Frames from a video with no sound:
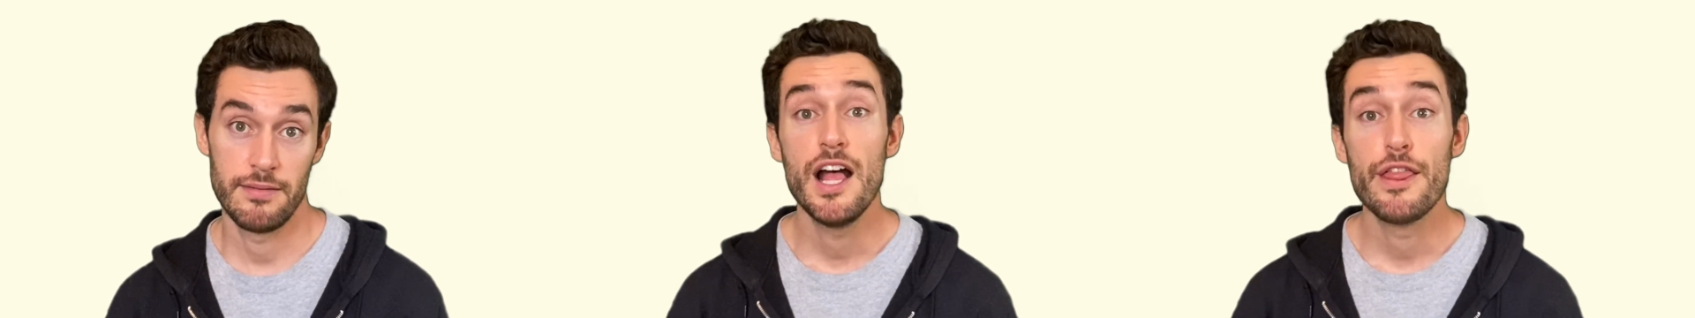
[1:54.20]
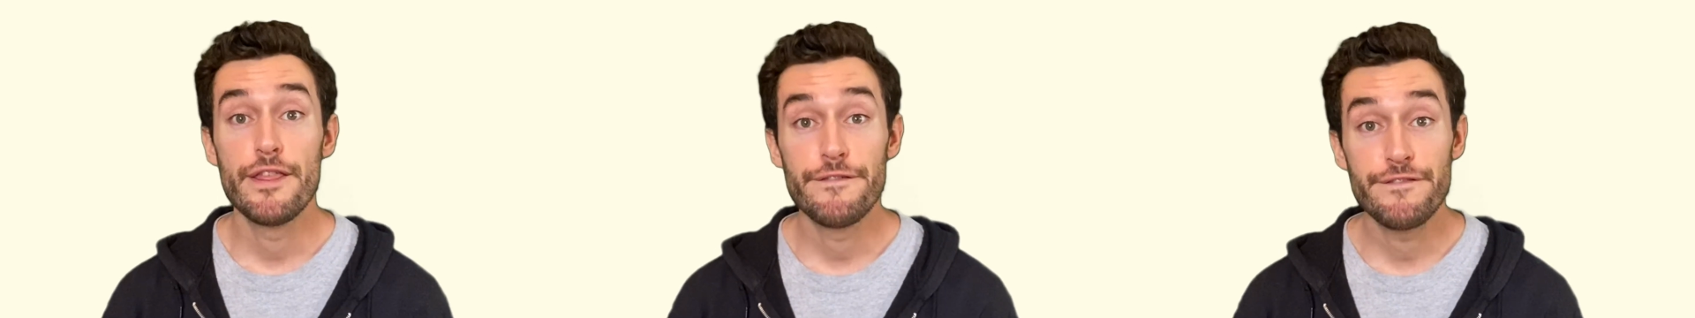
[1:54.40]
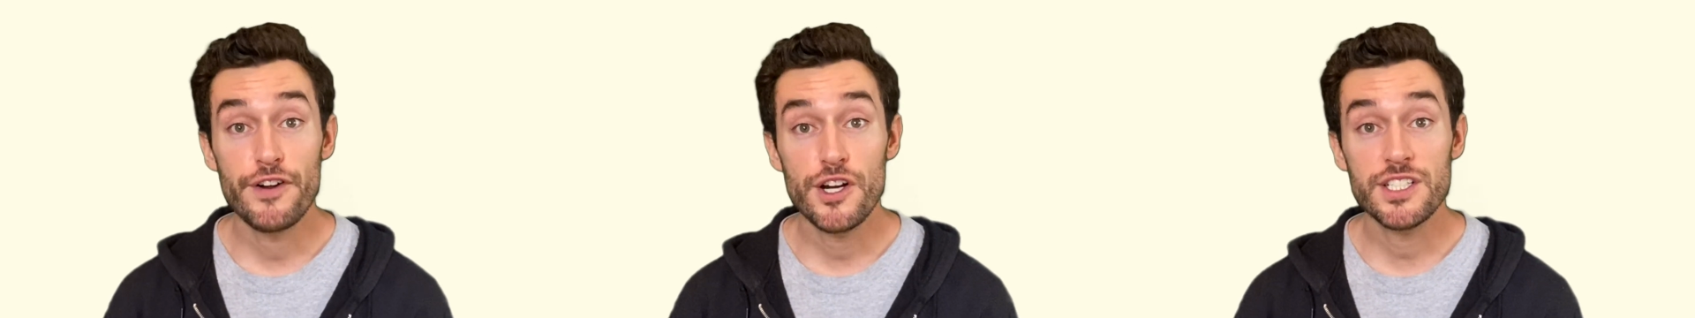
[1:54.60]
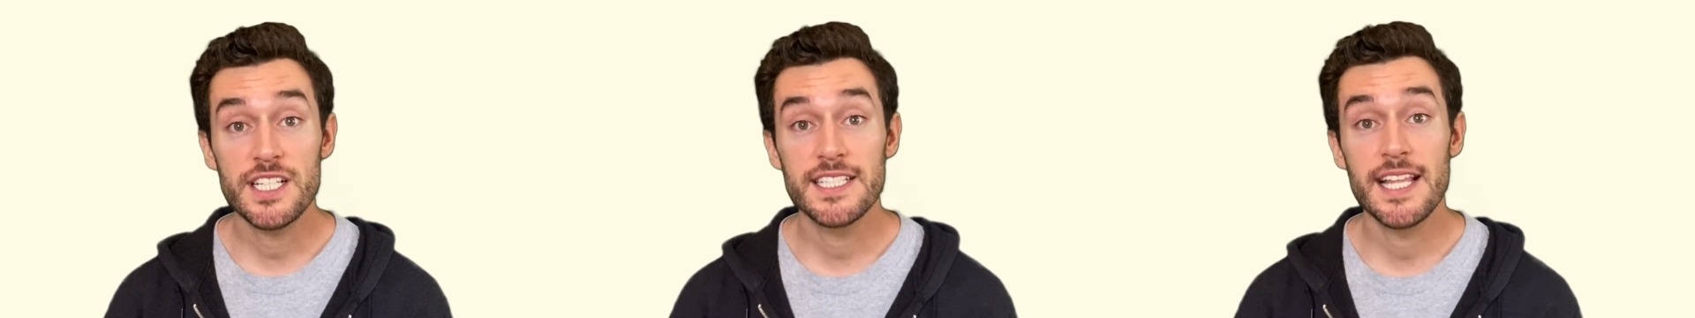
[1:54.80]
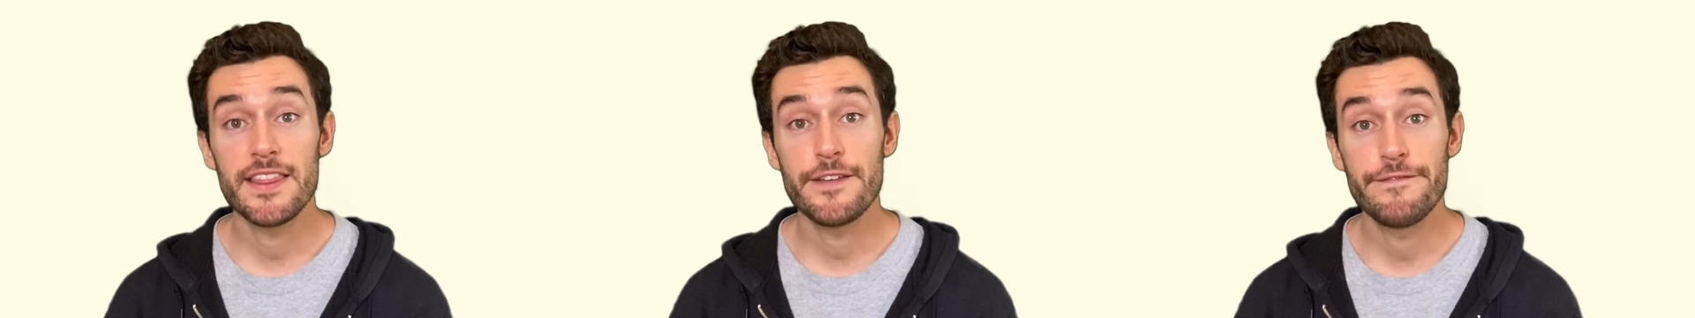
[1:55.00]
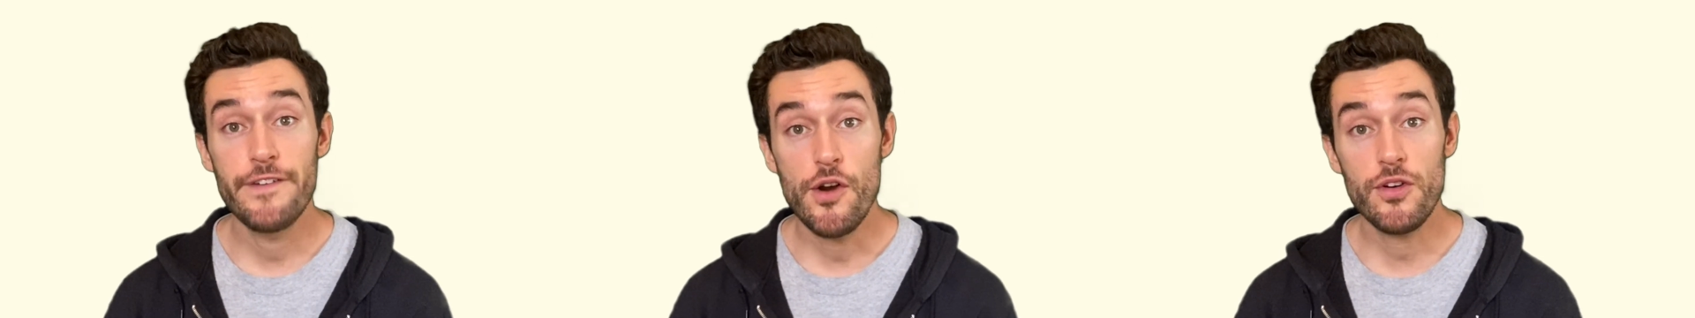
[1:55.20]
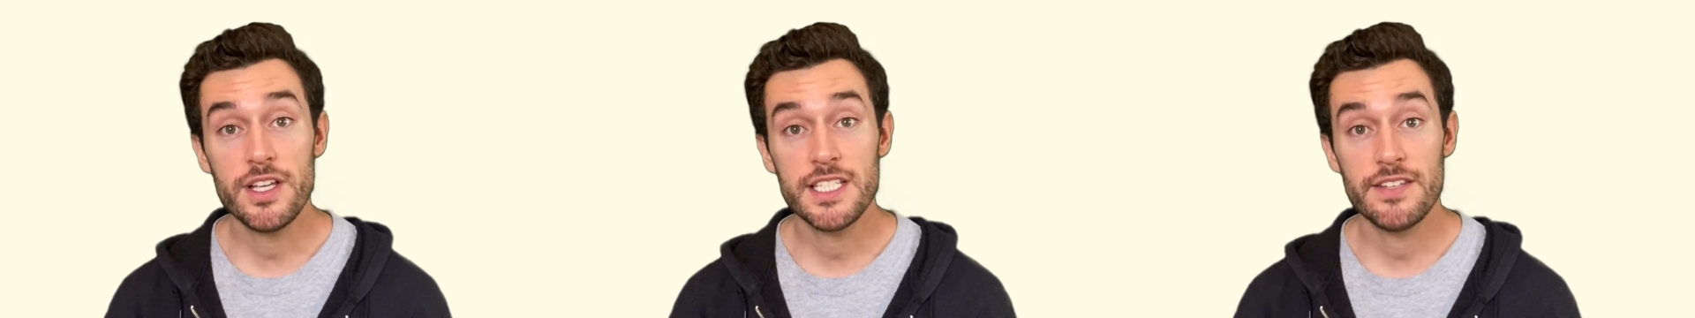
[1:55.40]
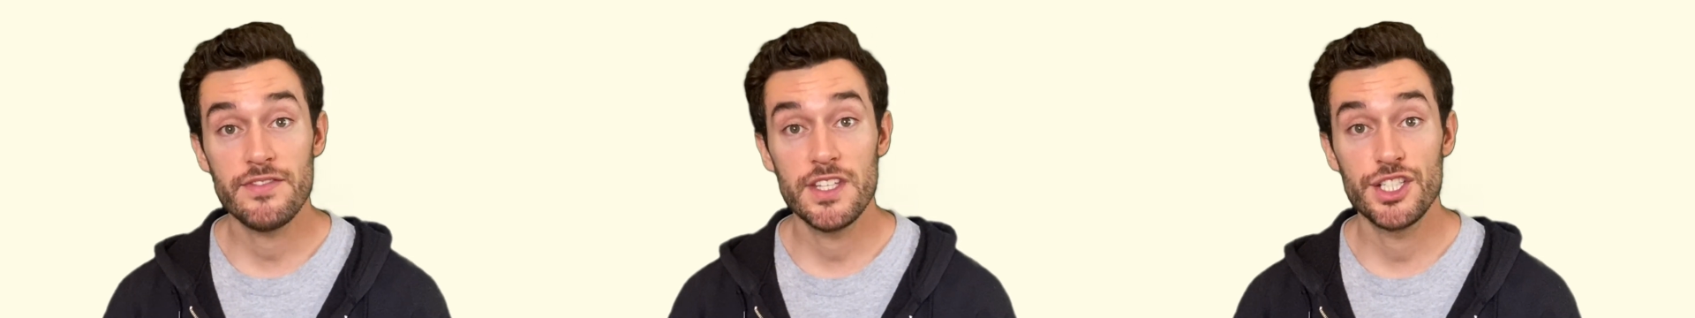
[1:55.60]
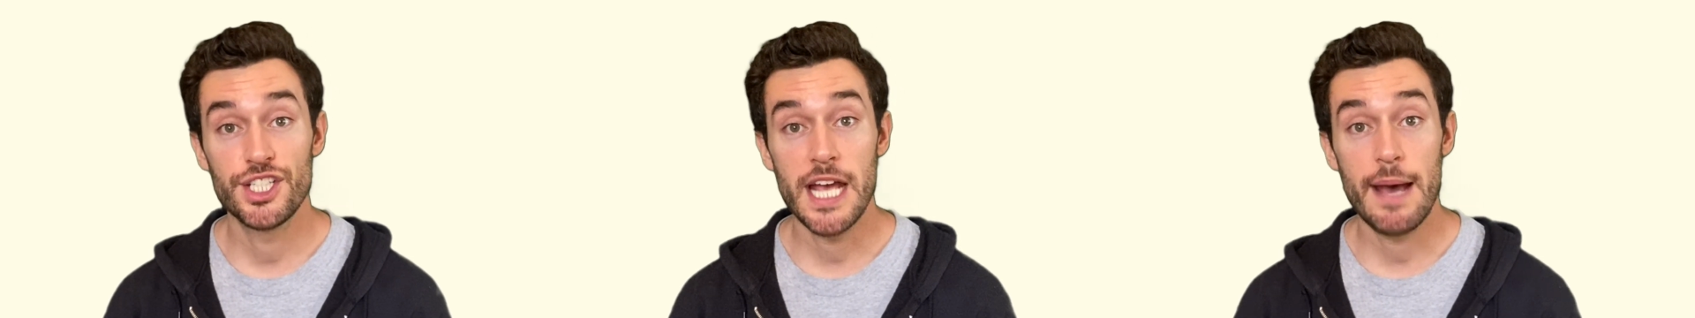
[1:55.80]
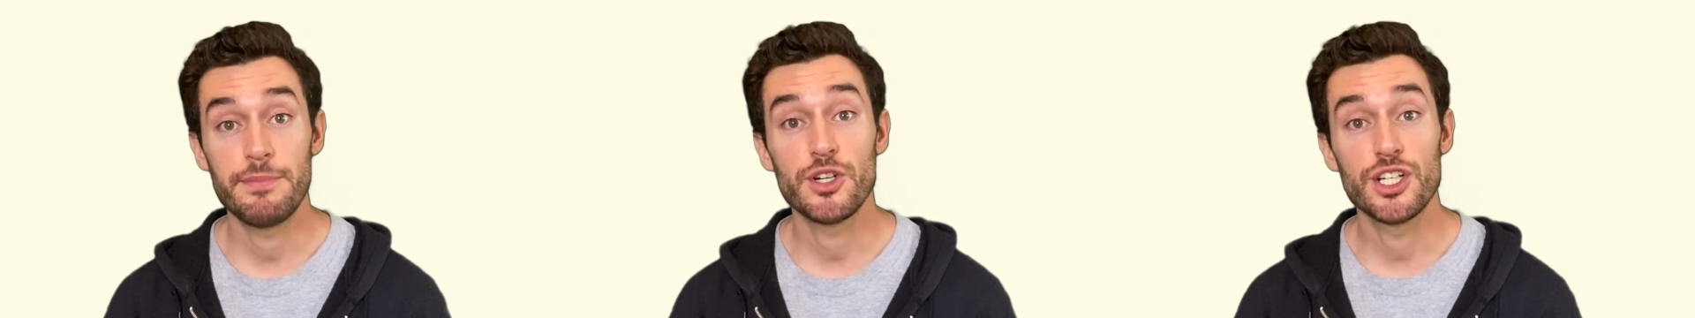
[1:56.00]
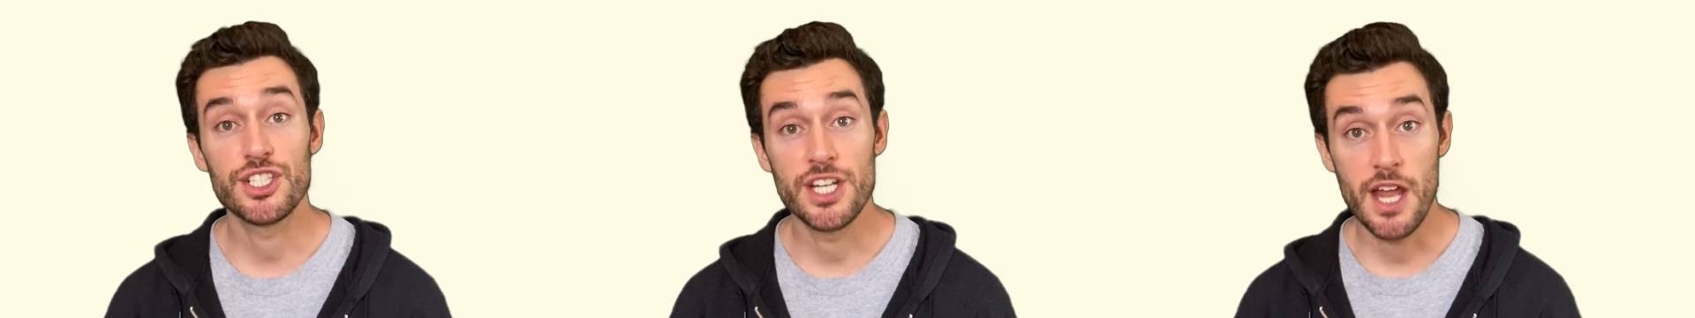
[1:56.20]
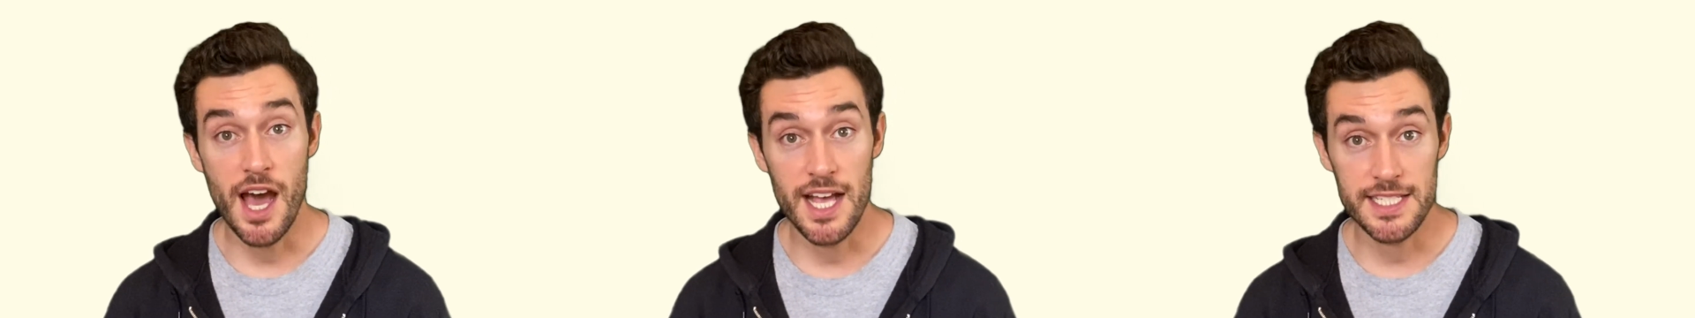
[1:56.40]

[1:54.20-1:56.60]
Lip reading: The first is that the focus of this chapter is not